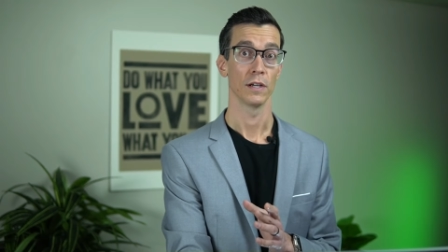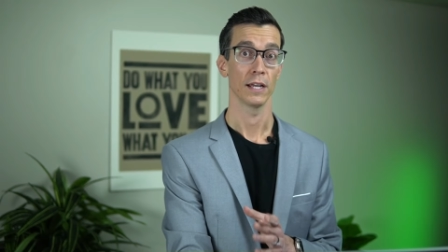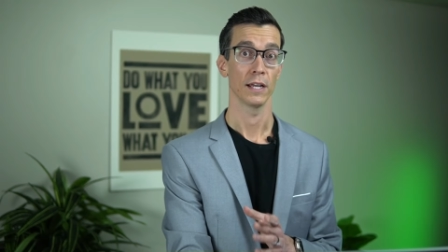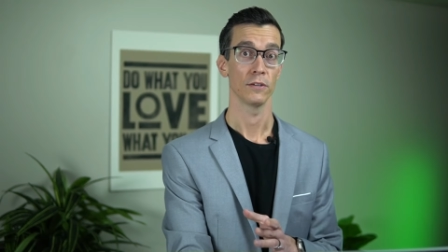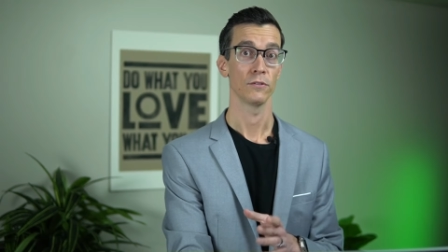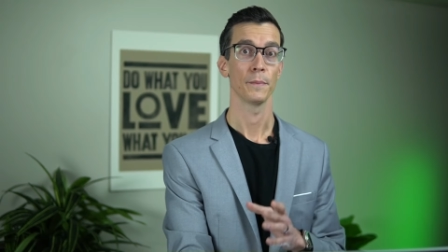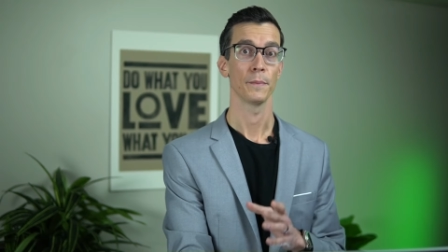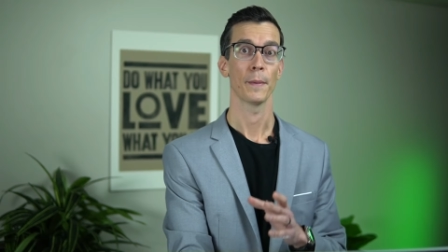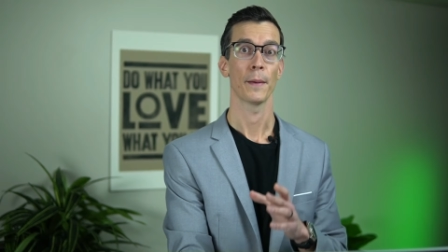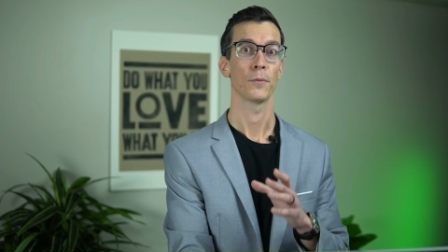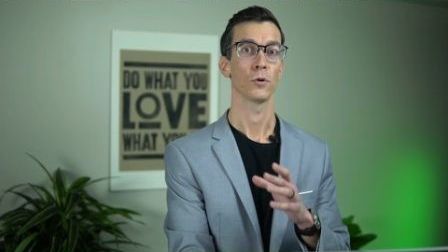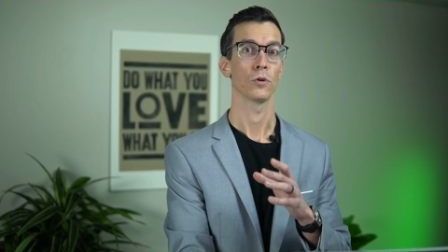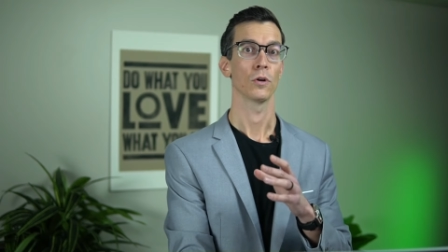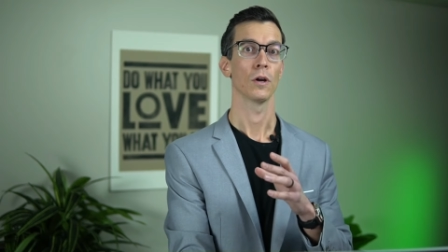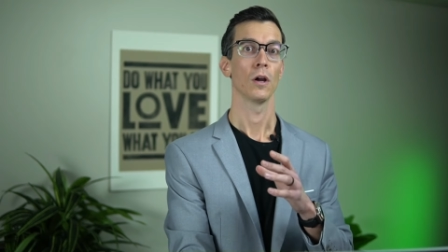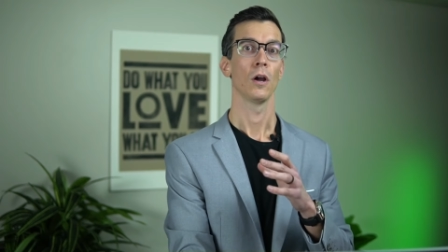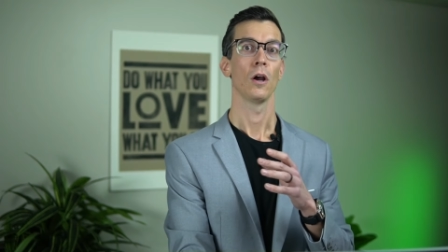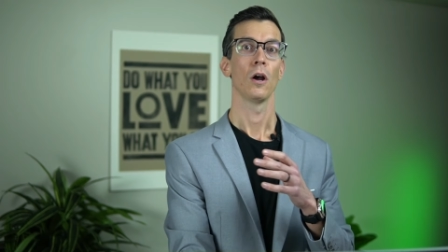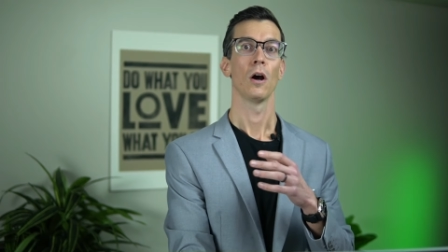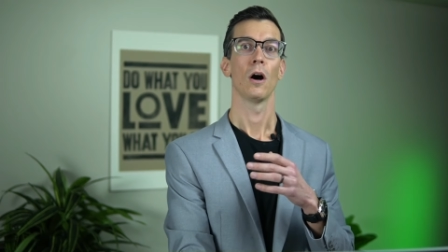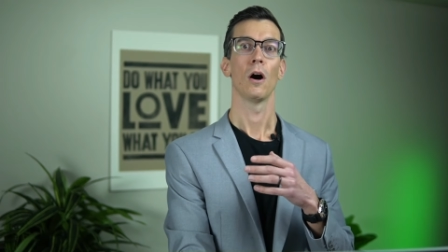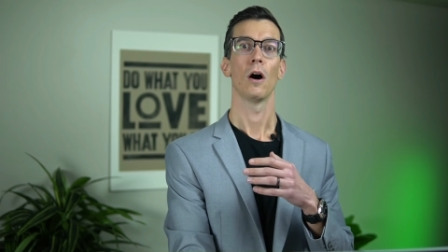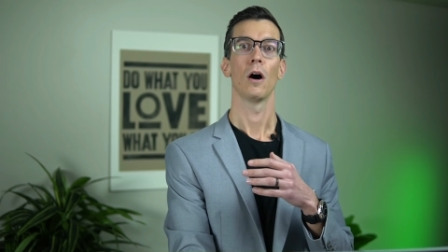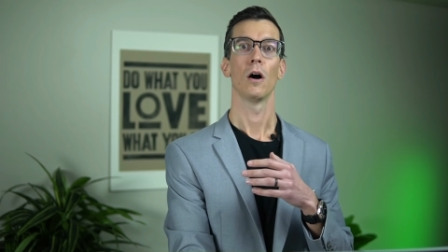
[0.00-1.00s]
And remember,
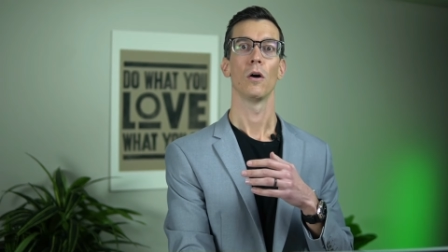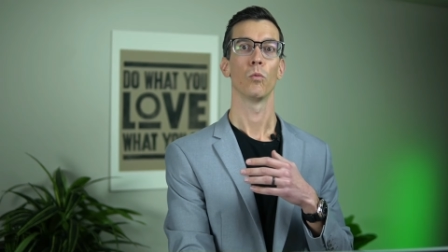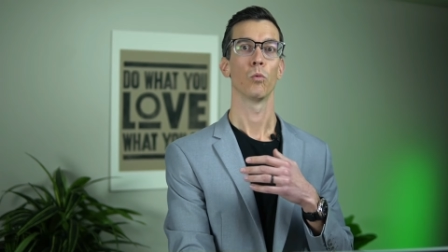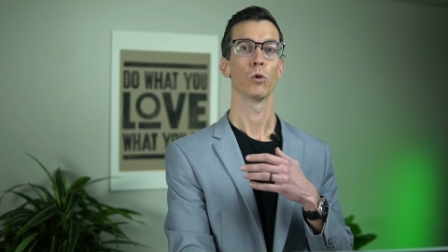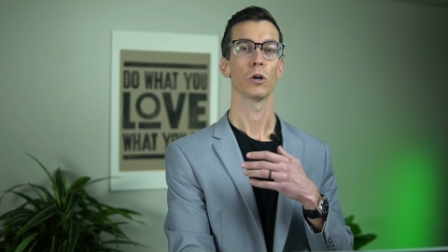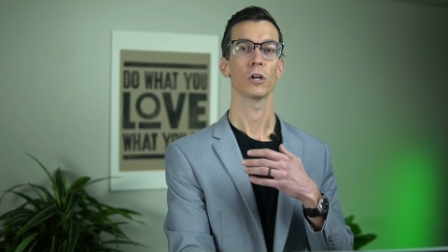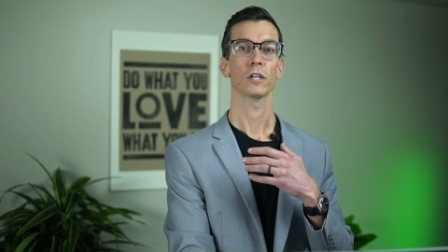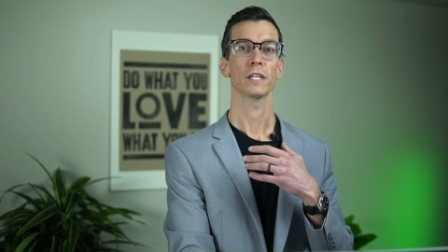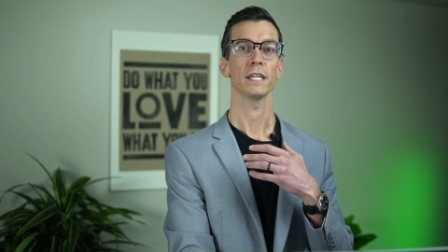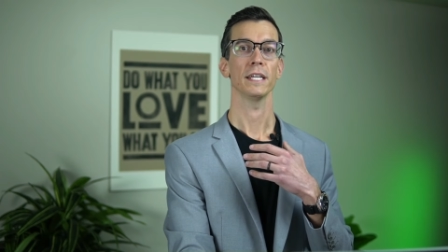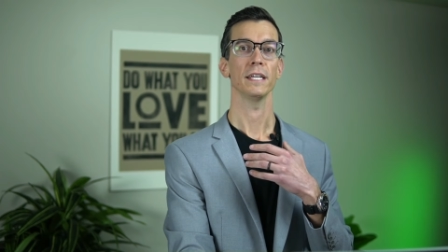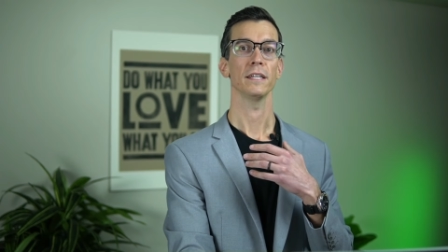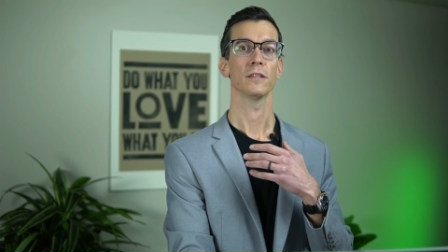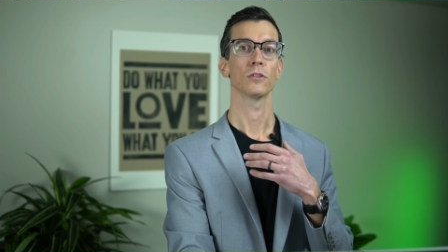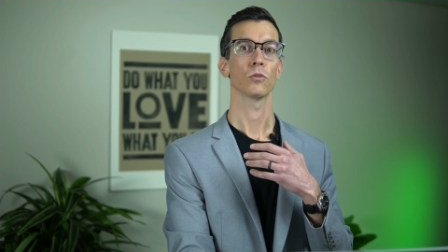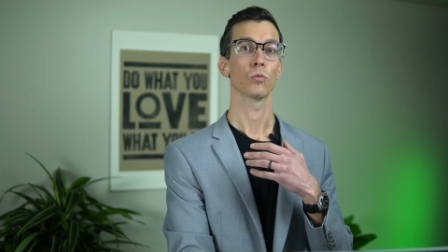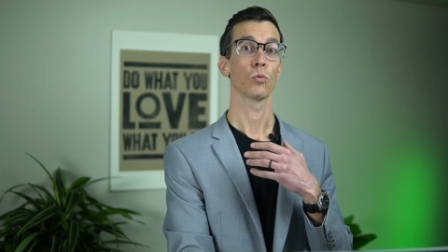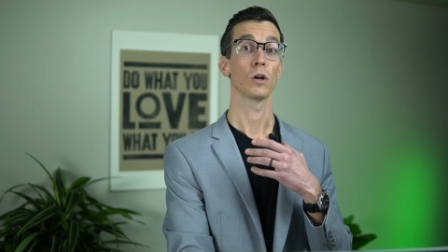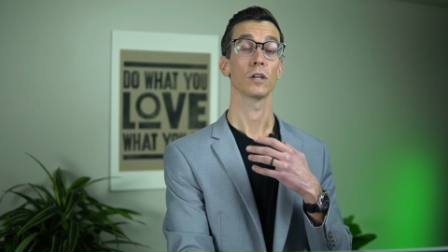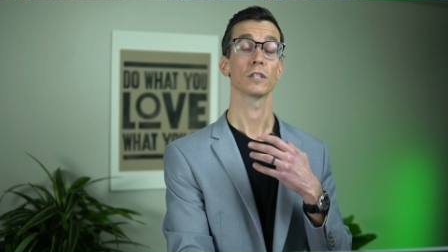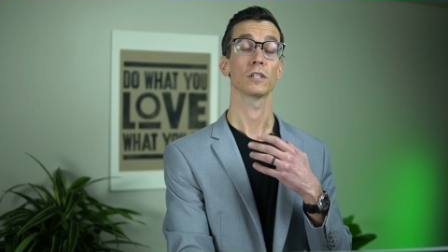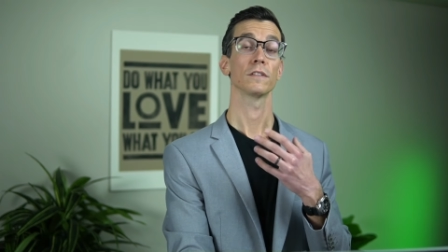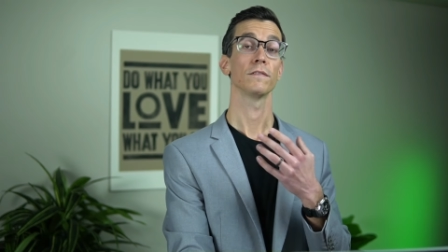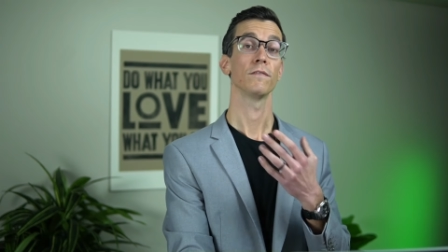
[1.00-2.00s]
work either
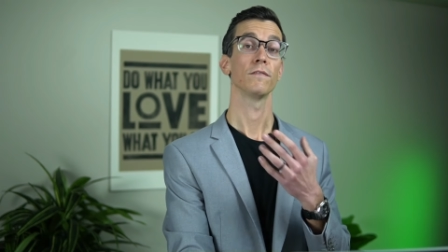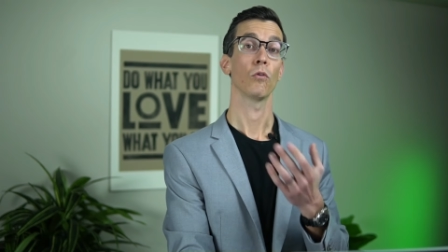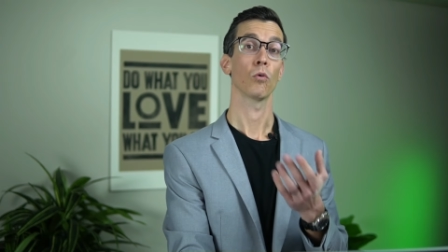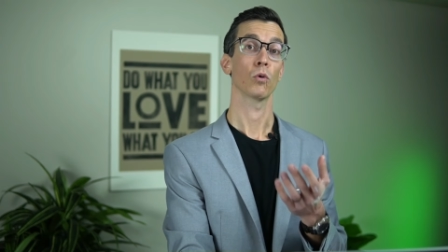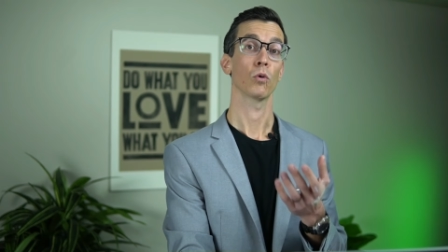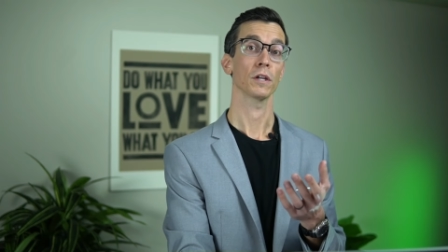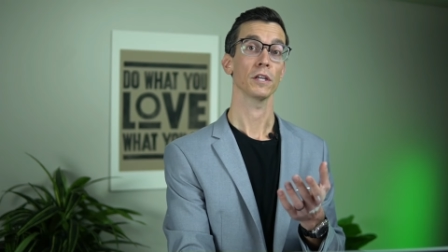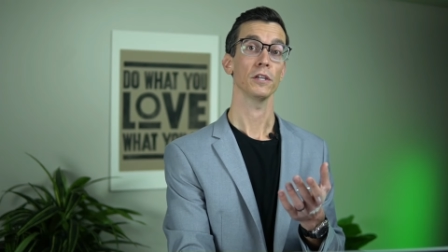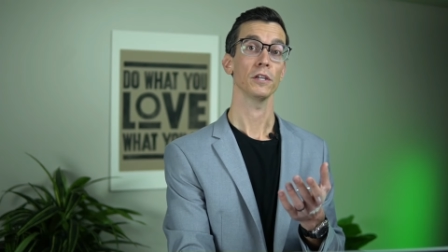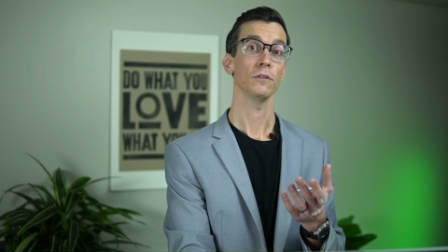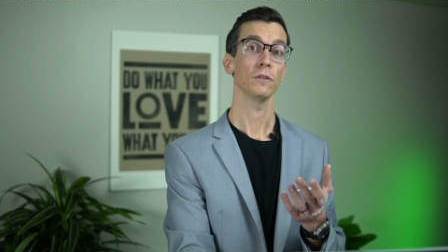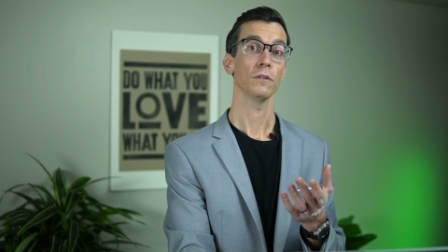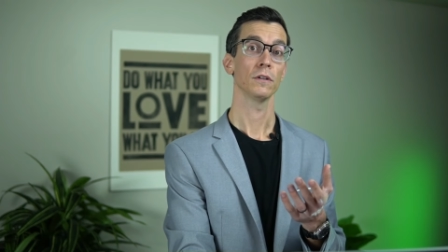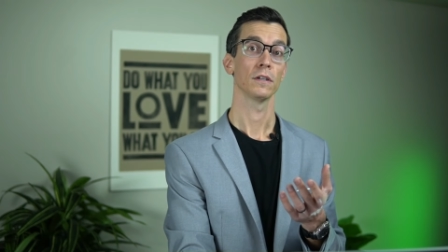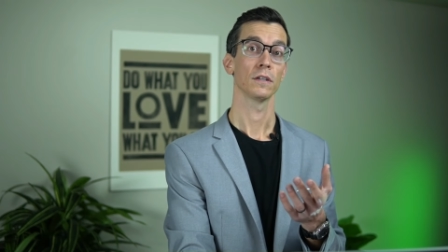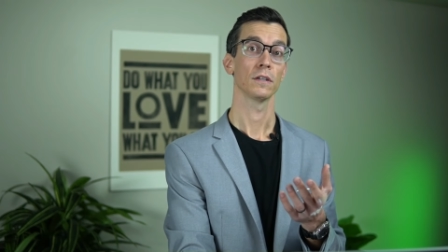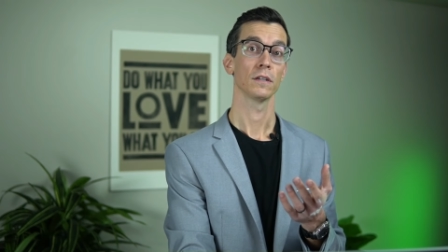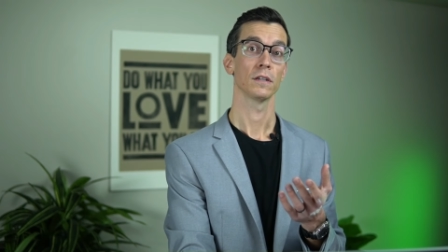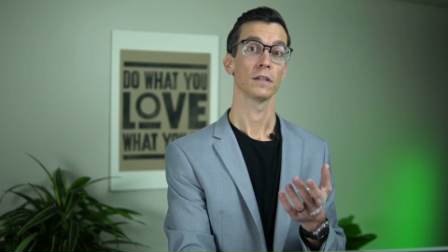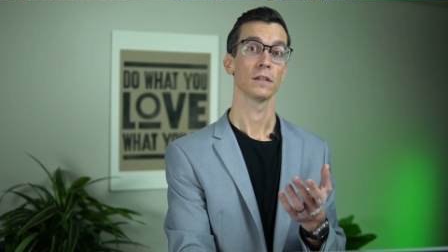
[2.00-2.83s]
works for you